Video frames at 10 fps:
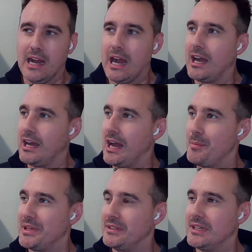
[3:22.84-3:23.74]

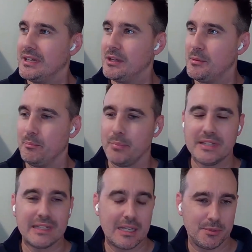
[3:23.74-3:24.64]

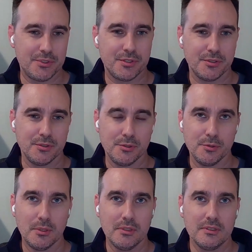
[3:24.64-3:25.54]
Being able
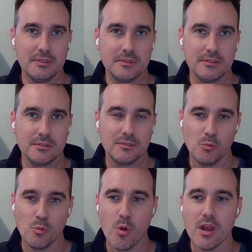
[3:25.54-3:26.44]
to
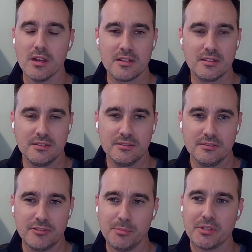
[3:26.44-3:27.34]
work
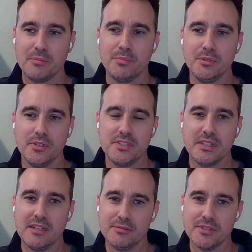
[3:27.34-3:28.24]
from a computer to
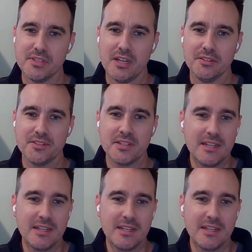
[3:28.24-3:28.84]
get results.